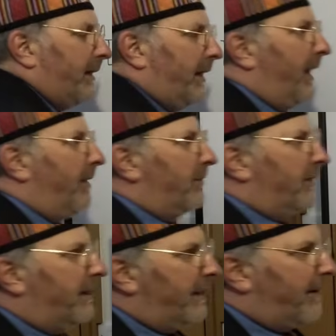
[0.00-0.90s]
he
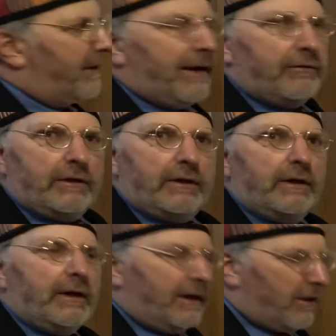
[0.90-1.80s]
now counted
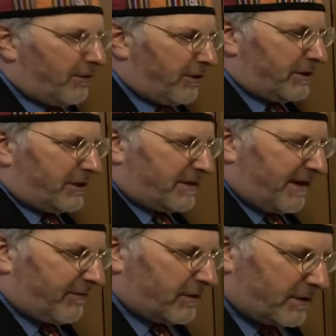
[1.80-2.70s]

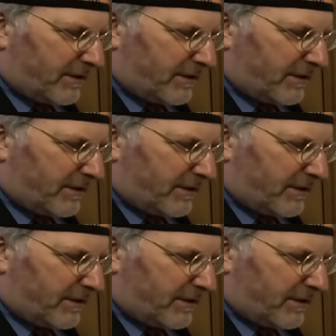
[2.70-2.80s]
37